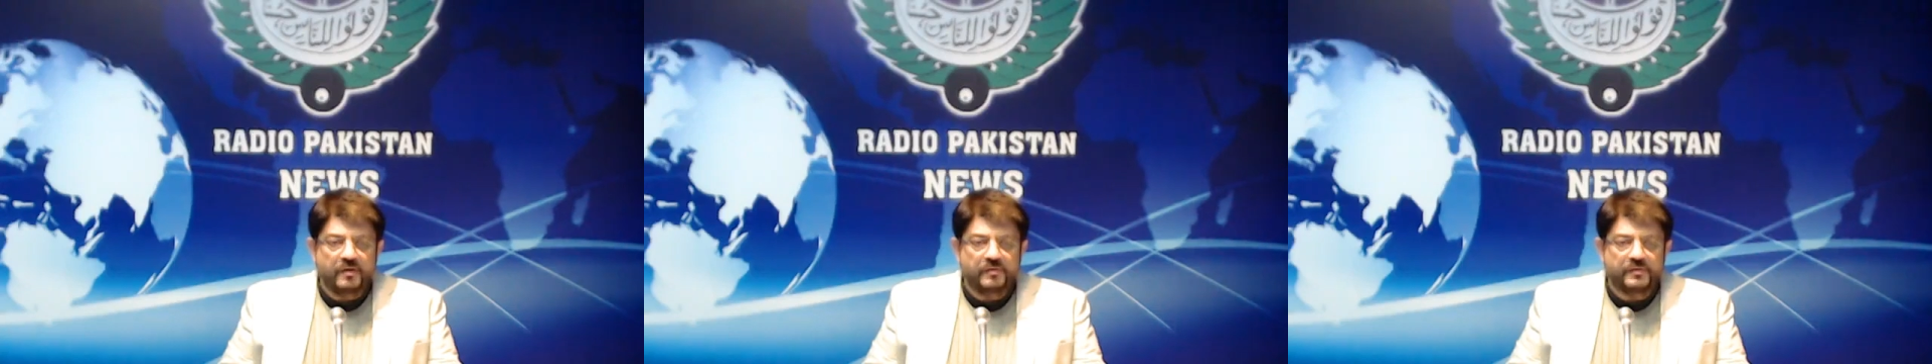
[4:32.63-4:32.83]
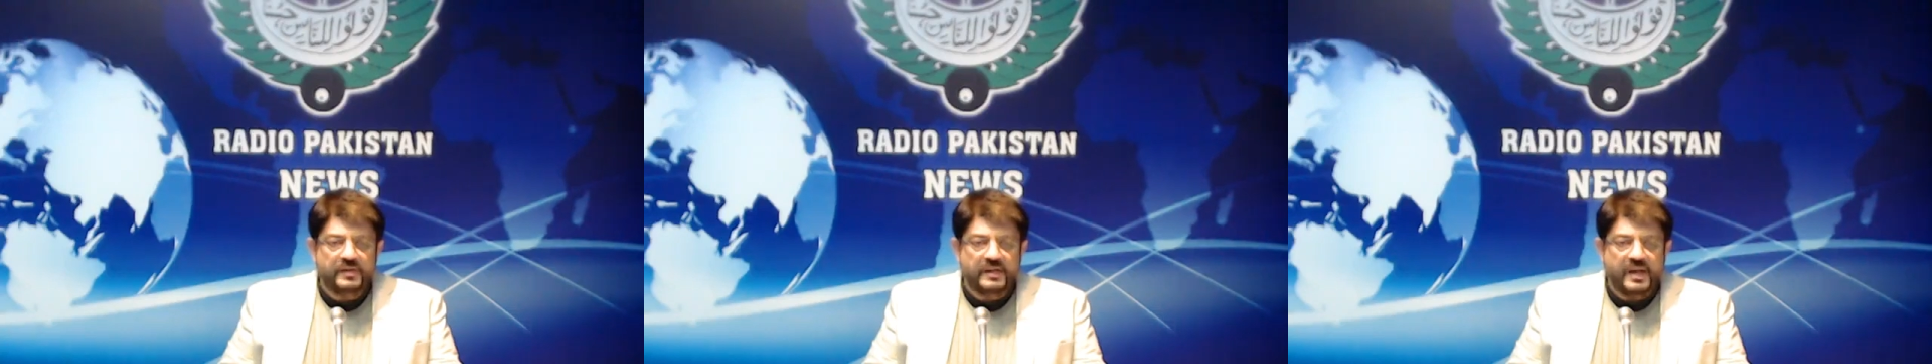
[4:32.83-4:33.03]

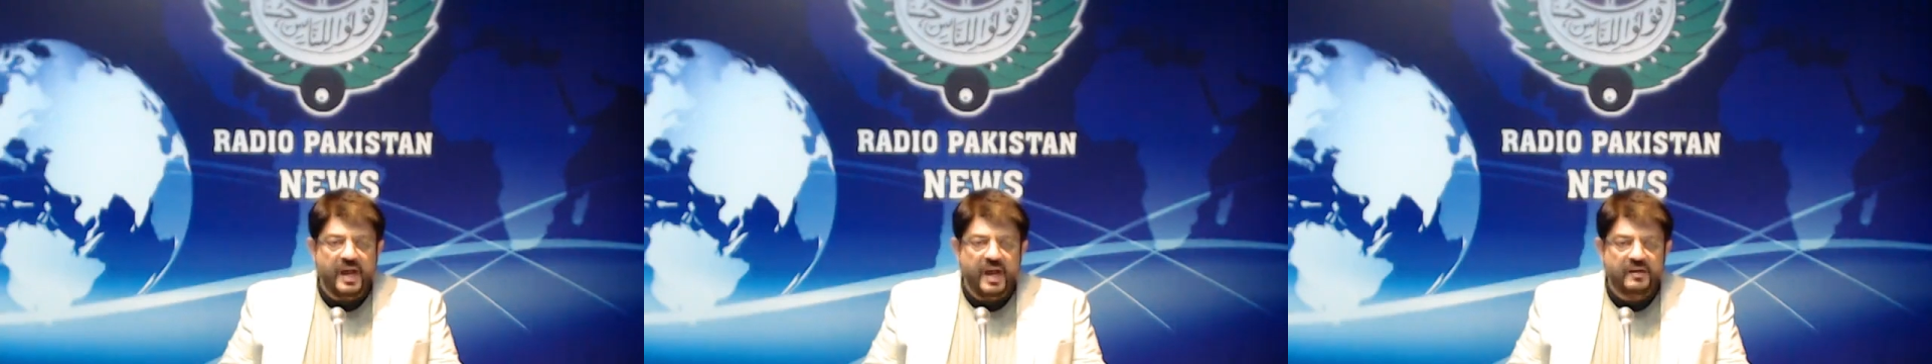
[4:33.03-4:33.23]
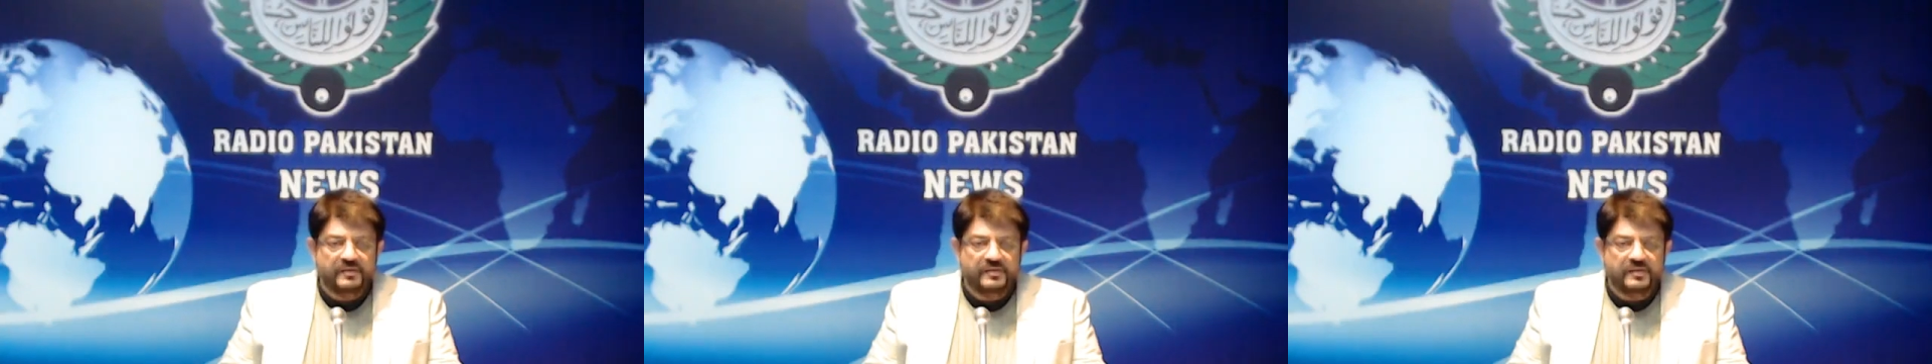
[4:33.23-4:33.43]
of the
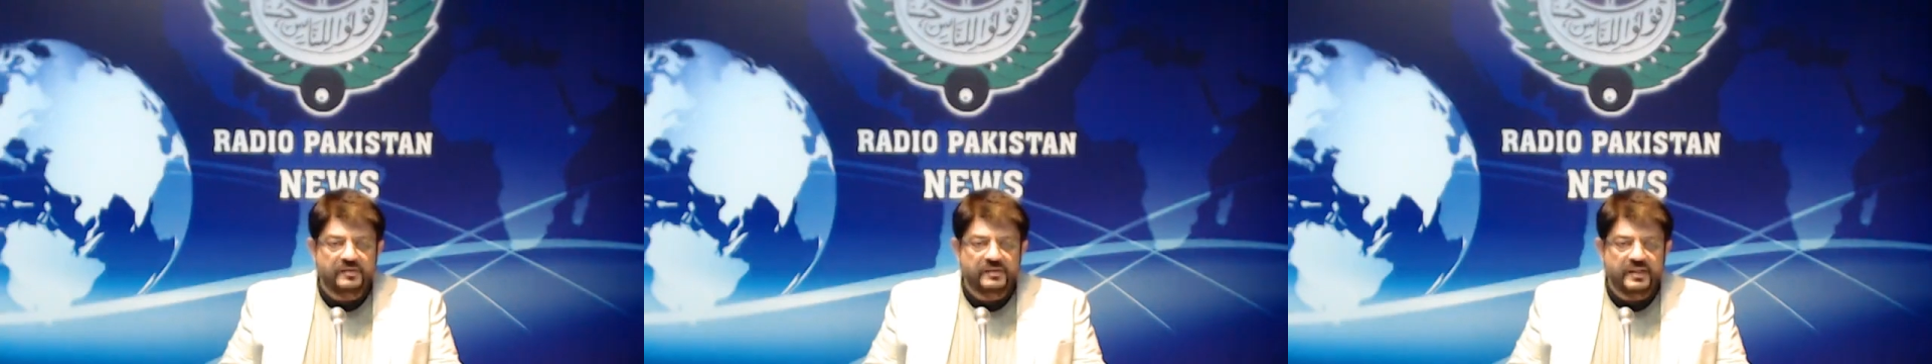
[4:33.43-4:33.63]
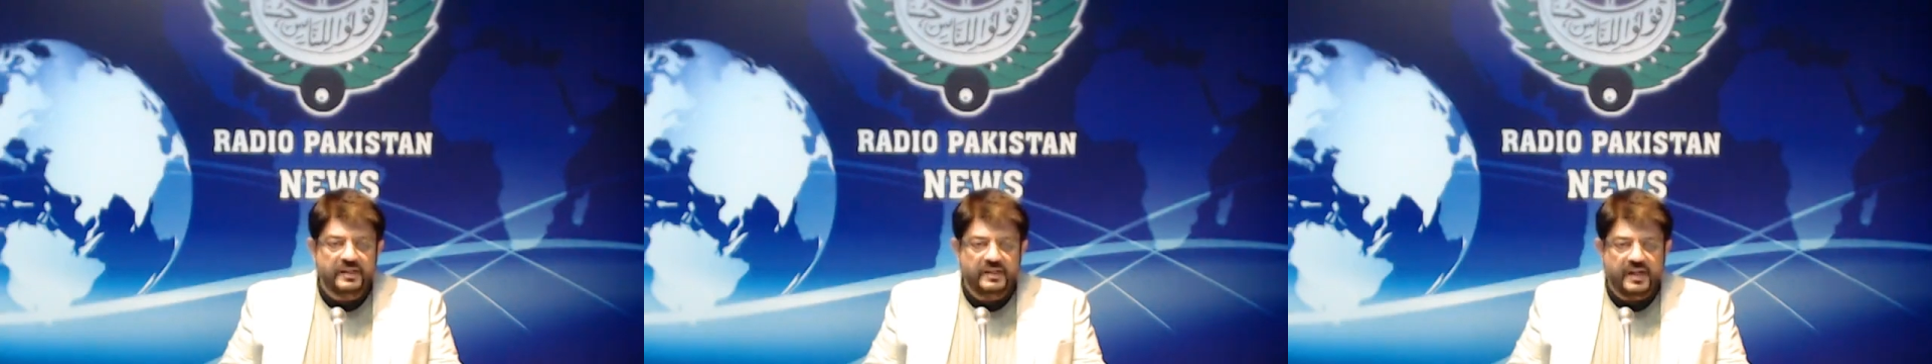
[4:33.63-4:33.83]

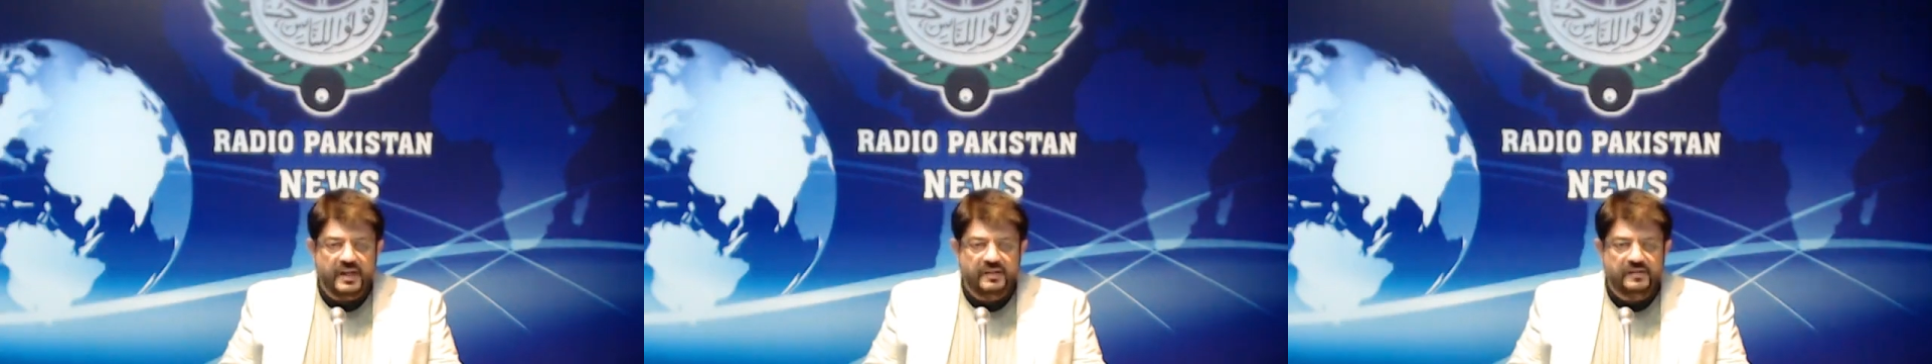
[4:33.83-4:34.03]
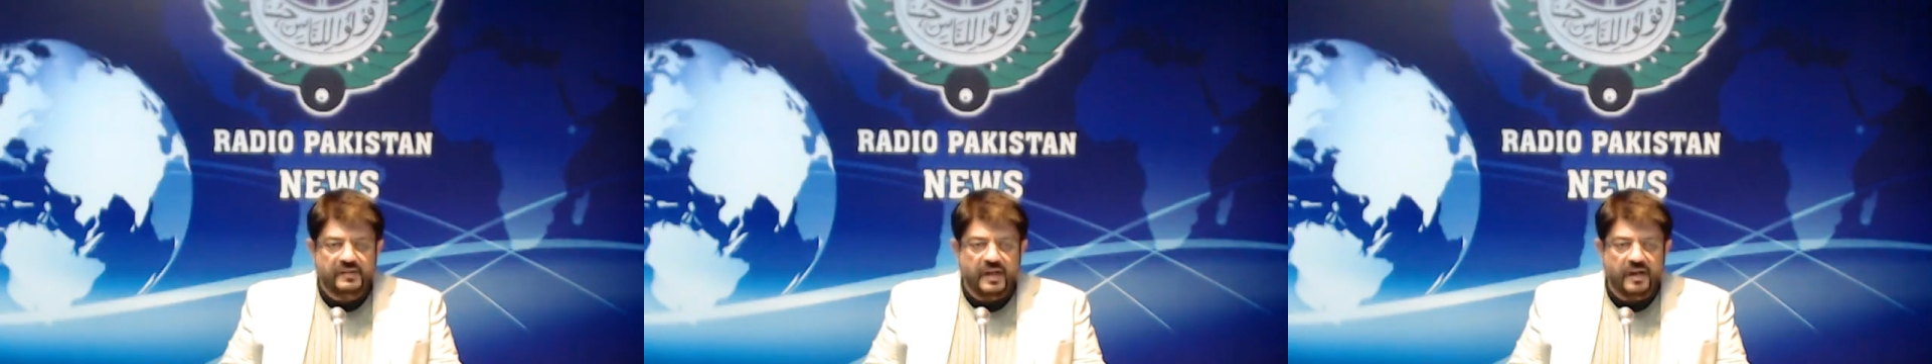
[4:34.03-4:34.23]
assets in
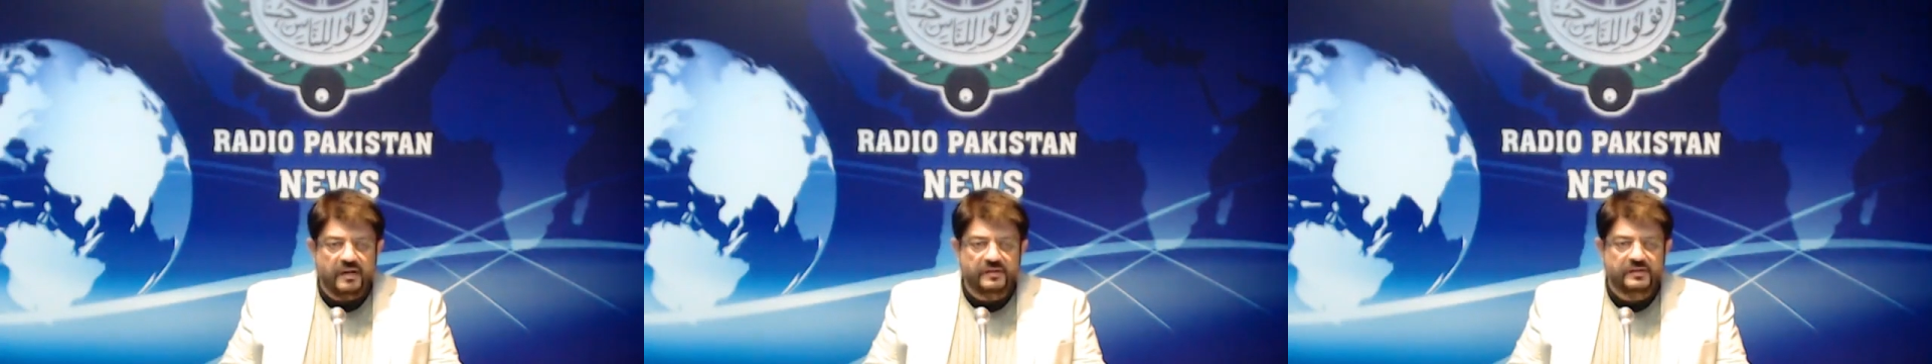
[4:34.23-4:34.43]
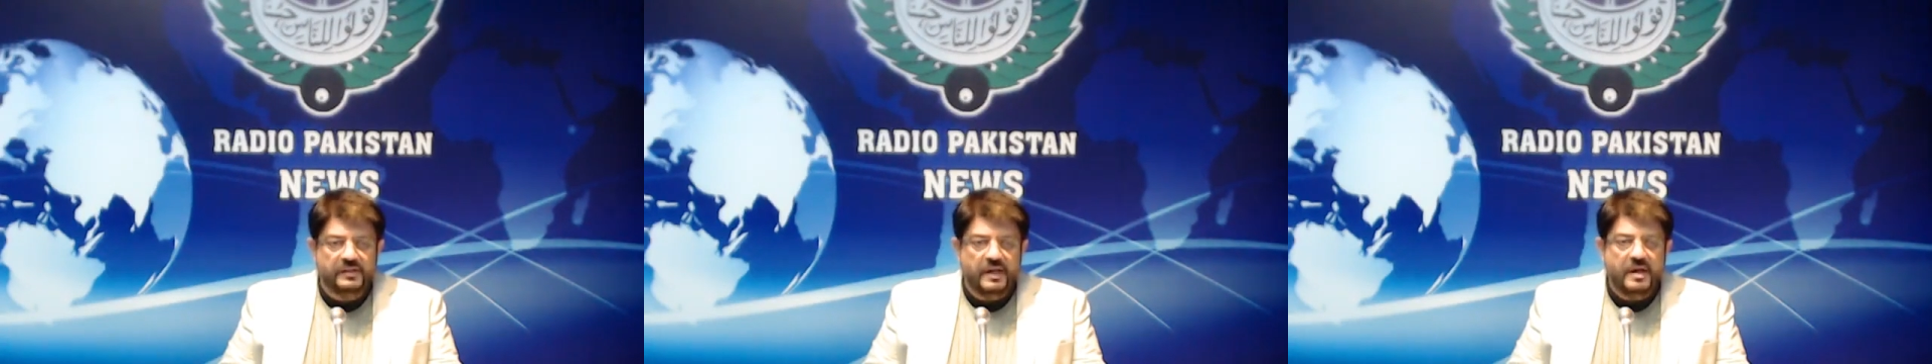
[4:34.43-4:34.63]

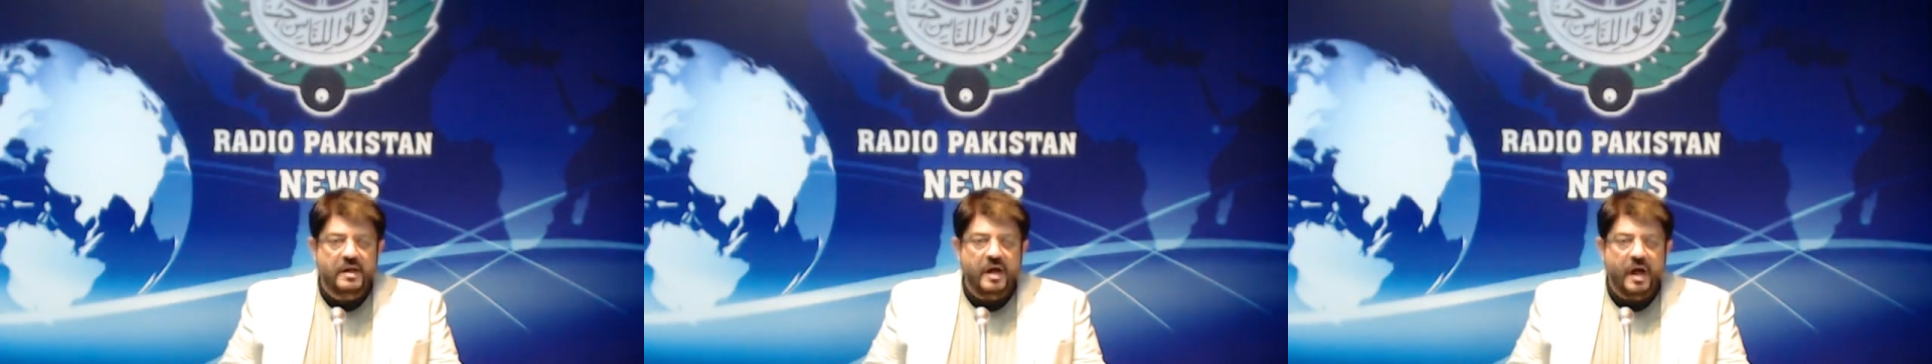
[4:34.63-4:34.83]
Ehsaas